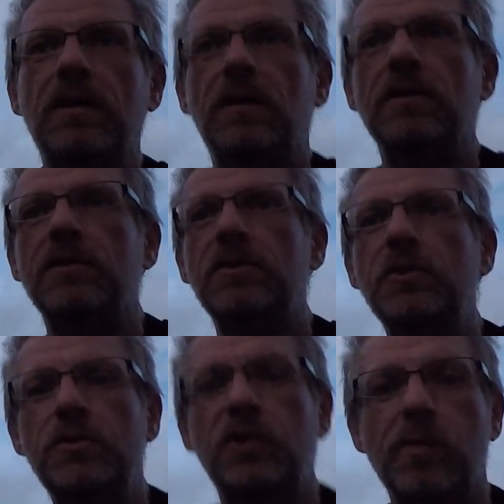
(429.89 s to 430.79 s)
on
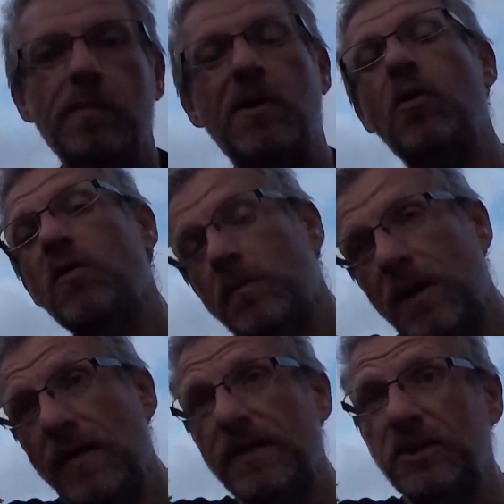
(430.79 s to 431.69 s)
YouTube over
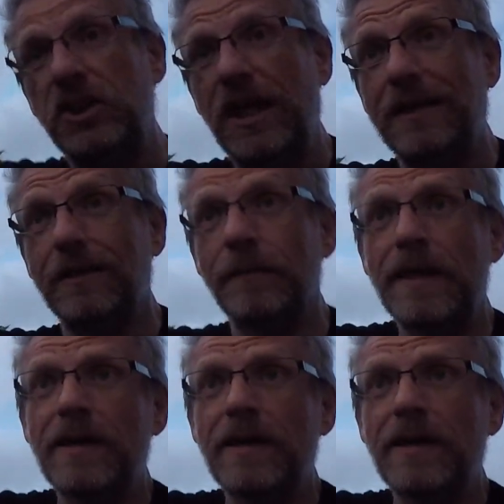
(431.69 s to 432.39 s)
my other channel,